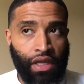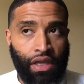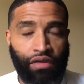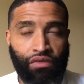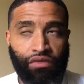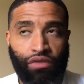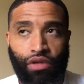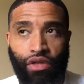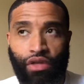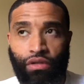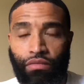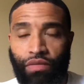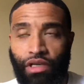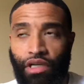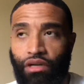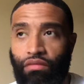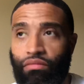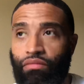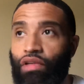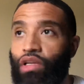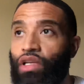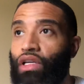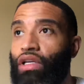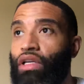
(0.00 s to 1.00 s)
If you email
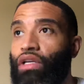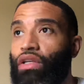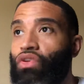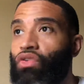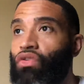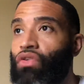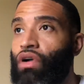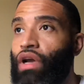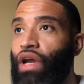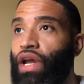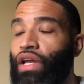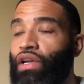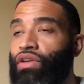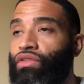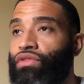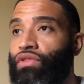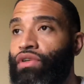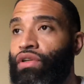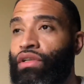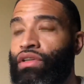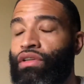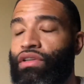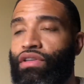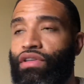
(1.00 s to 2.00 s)
me your
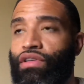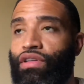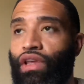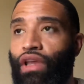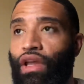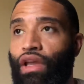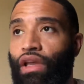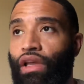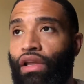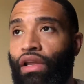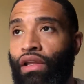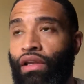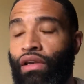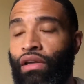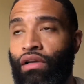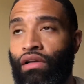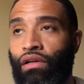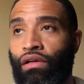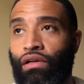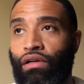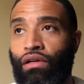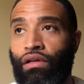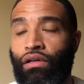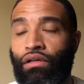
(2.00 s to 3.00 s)
address and
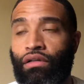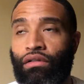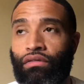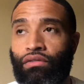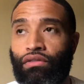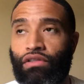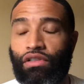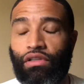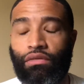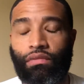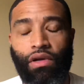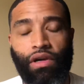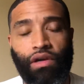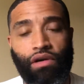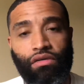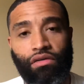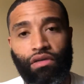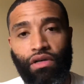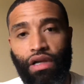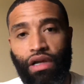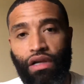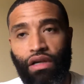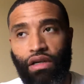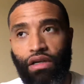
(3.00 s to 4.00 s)
uh, zip code
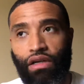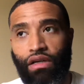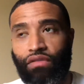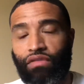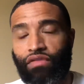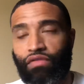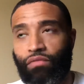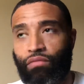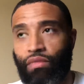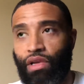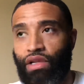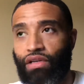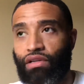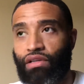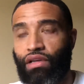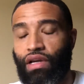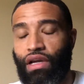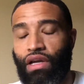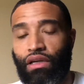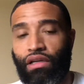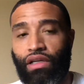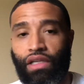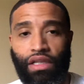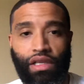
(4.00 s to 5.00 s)
and all that information,
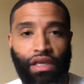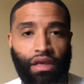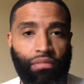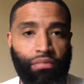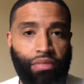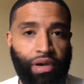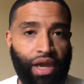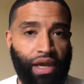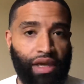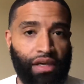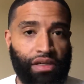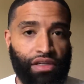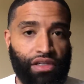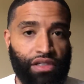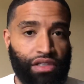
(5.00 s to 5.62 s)
I'll get that package